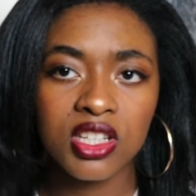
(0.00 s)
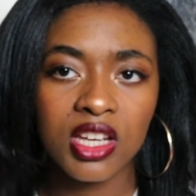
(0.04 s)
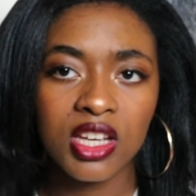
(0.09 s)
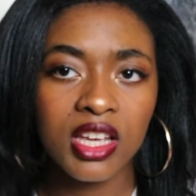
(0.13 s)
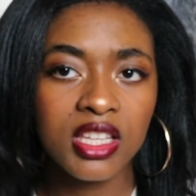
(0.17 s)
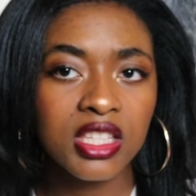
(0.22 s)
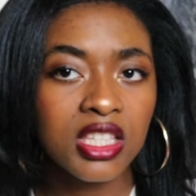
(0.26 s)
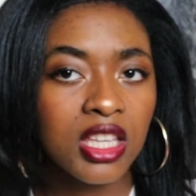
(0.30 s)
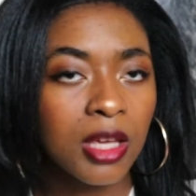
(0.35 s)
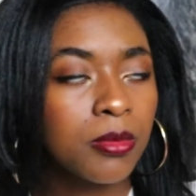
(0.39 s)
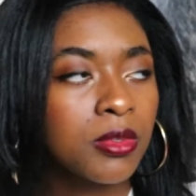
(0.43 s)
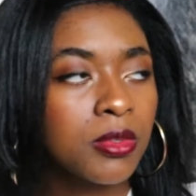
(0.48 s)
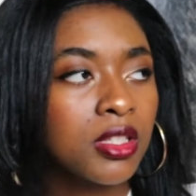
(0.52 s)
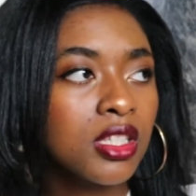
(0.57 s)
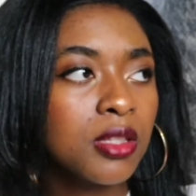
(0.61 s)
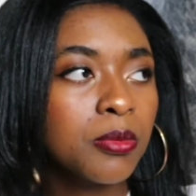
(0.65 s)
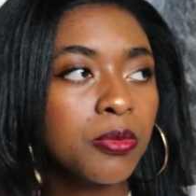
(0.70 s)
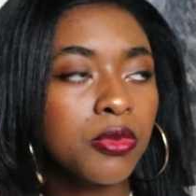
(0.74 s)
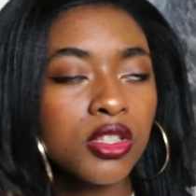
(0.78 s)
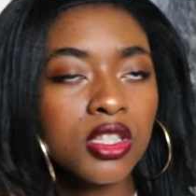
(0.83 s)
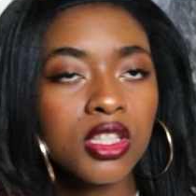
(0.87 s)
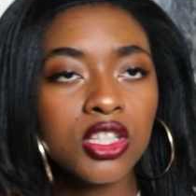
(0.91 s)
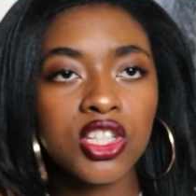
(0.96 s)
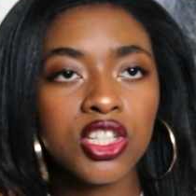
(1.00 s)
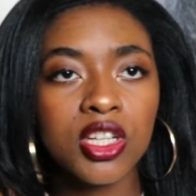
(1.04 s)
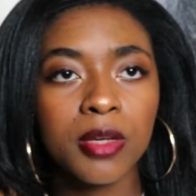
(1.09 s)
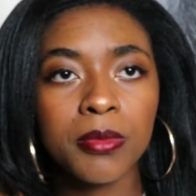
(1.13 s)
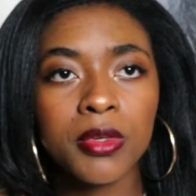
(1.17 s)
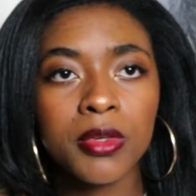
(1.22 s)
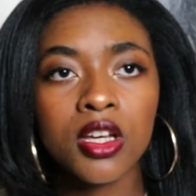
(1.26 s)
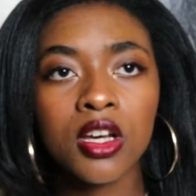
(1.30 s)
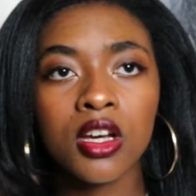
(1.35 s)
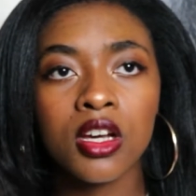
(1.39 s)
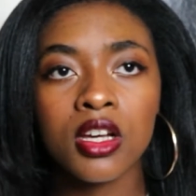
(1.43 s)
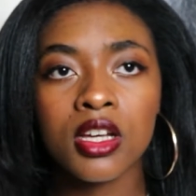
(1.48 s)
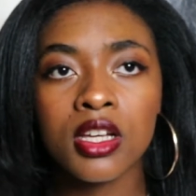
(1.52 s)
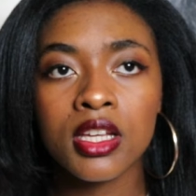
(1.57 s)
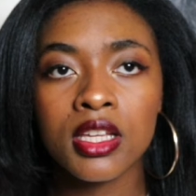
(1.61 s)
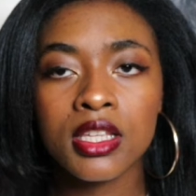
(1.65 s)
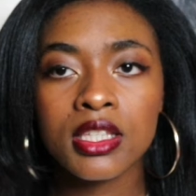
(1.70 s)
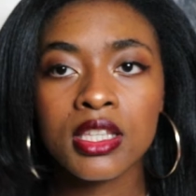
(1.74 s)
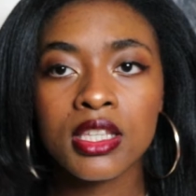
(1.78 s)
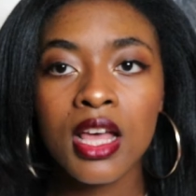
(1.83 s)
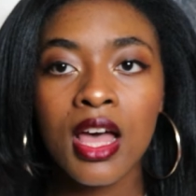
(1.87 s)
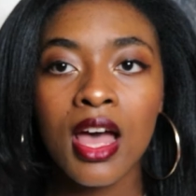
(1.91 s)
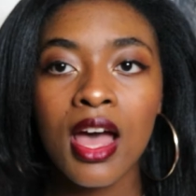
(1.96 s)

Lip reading: I skipped this procedure because